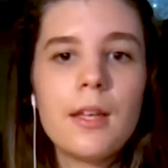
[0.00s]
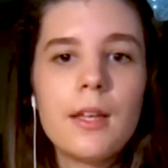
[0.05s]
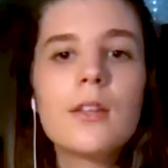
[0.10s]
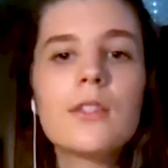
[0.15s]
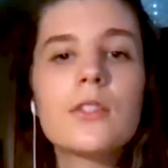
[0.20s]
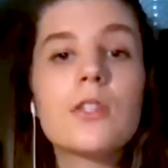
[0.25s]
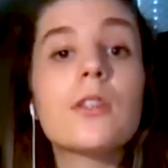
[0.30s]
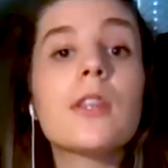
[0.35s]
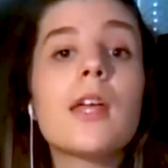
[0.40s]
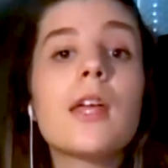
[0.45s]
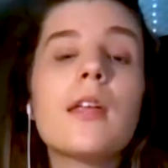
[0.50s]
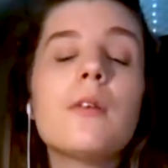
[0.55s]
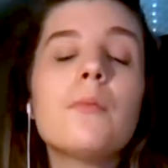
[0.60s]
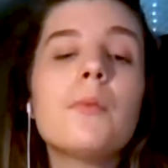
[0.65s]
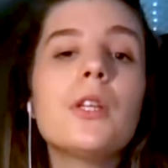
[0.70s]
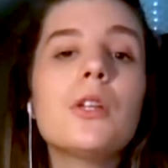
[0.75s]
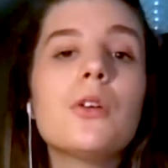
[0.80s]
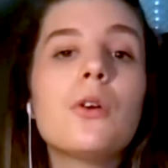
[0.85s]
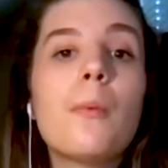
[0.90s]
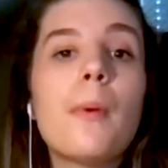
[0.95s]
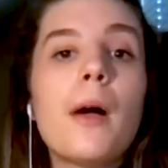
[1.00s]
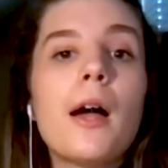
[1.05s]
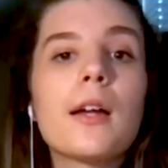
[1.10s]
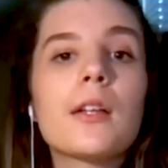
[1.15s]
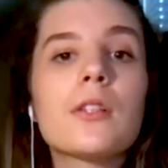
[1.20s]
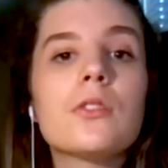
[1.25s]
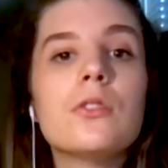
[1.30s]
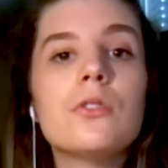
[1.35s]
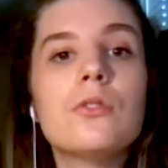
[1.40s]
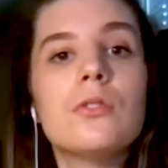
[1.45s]
So then when you go
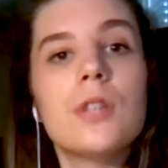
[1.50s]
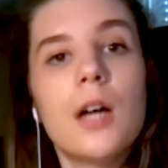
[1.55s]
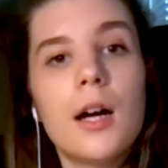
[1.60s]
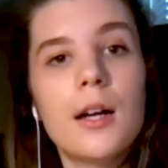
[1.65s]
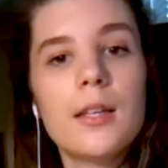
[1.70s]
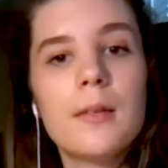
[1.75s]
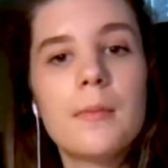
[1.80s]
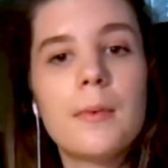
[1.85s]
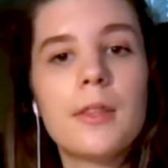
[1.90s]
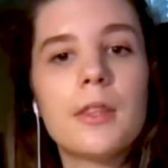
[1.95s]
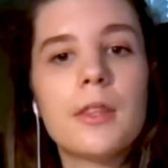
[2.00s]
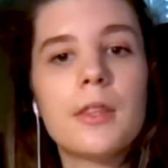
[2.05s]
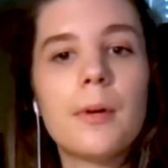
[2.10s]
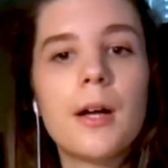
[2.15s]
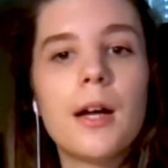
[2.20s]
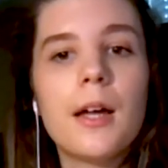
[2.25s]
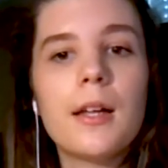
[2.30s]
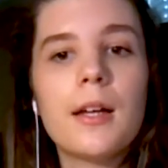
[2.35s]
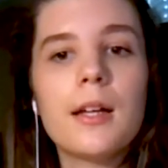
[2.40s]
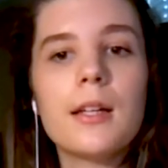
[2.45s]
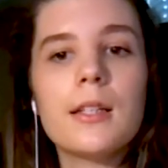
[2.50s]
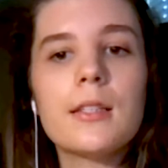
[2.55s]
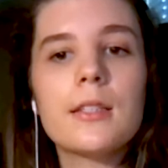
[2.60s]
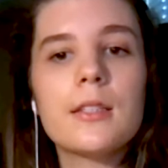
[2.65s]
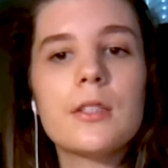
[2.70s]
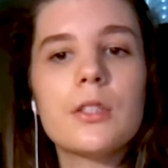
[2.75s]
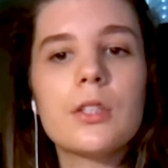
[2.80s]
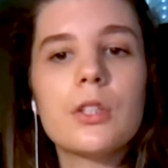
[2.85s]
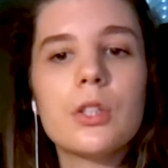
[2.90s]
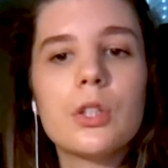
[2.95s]
back to document the product,
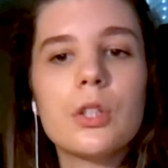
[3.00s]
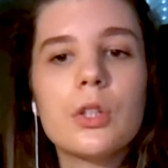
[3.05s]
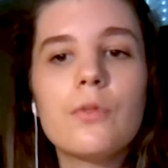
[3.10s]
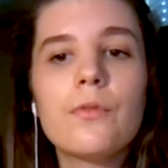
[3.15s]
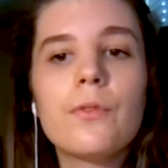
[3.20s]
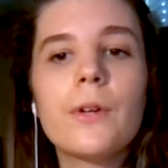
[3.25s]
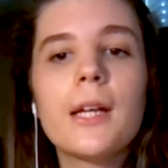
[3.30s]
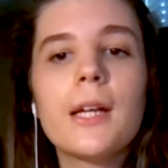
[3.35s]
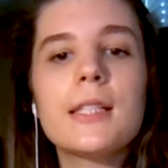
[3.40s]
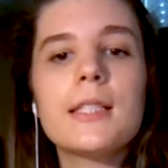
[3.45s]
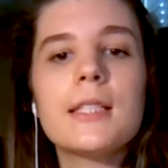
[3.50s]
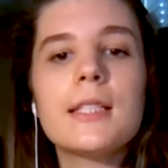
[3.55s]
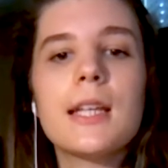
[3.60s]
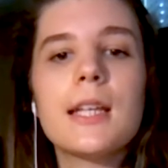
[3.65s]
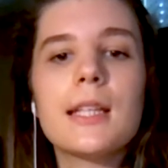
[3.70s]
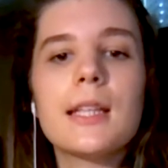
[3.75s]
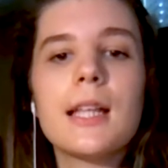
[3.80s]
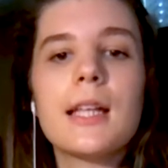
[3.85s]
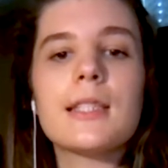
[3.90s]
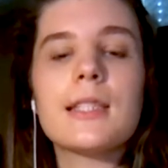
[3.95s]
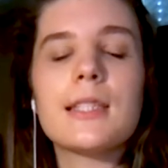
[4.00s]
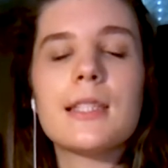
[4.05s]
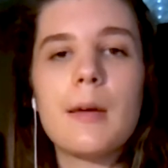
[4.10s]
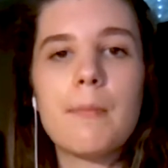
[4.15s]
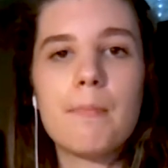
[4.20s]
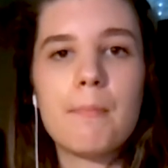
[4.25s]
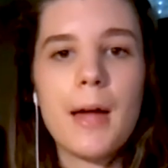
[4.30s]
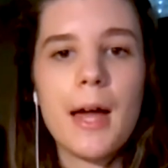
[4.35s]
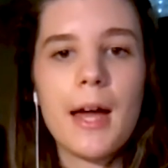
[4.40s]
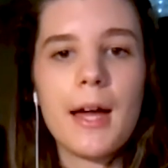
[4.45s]
you forget to take that
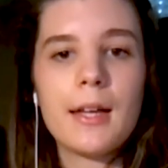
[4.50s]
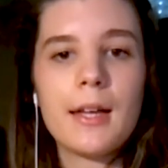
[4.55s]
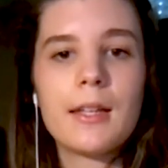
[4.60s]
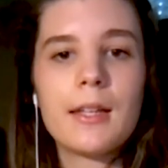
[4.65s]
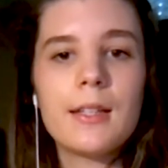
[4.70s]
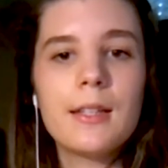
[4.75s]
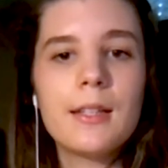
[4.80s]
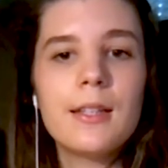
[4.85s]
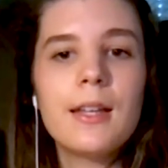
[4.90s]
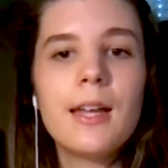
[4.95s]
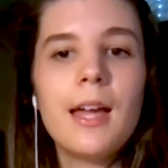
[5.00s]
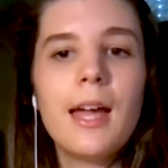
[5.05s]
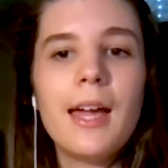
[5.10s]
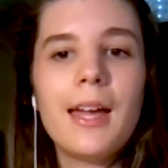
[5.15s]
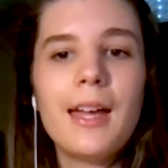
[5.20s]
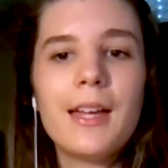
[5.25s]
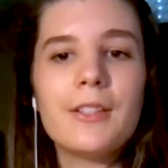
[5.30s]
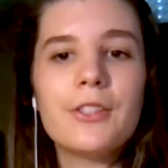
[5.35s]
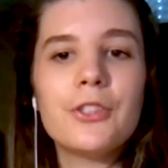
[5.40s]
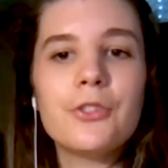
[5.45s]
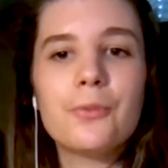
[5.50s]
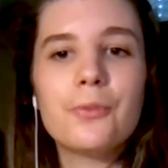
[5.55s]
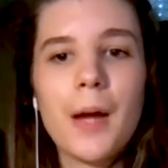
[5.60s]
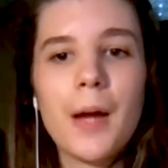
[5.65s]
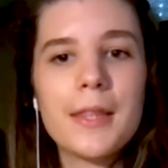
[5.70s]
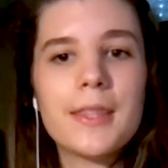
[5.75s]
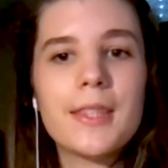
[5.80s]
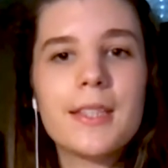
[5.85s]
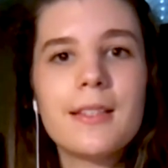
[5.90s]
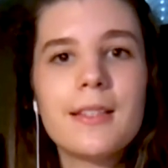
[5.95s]
step back and you
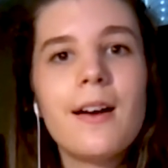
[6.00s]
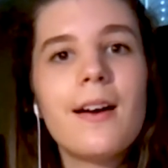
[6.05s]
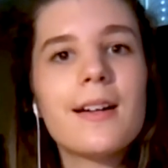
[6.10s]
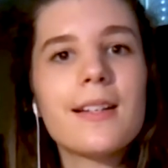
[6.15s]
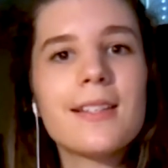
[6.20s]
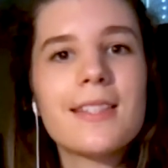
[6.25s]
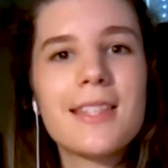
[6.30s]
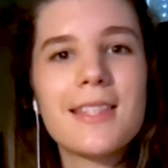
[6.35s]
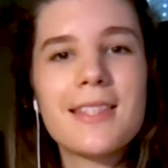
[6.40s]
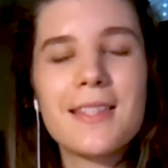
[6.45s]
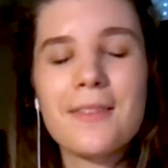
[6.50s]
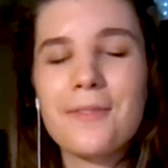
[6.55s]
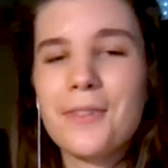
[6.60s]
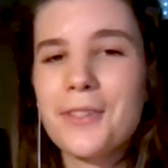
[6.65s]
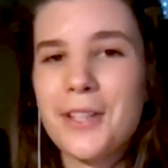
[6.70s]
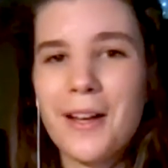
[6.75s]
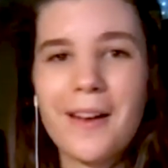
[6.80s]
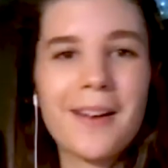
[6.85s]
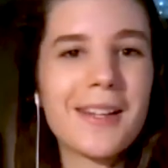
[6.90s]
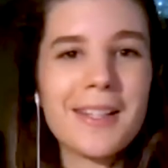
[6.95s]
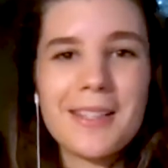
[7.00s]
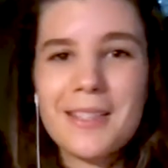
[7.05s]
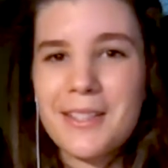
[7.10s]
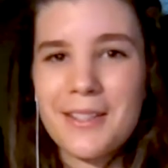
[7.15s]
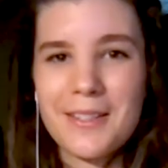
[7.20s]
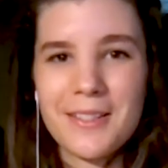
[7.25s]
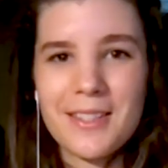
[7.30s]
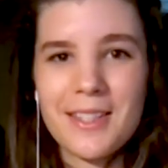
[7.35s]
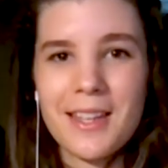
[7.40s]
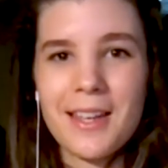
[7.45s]
write the docs as if you're talking to
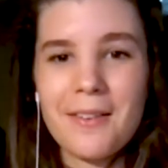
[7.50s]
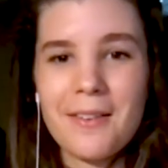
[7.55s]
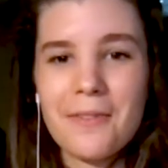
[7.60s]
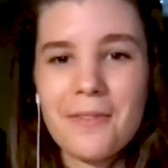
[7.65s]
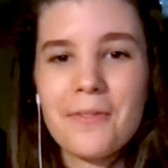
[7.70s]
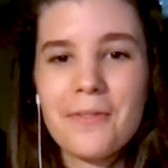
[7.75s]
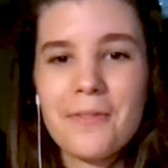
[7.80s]
yourself.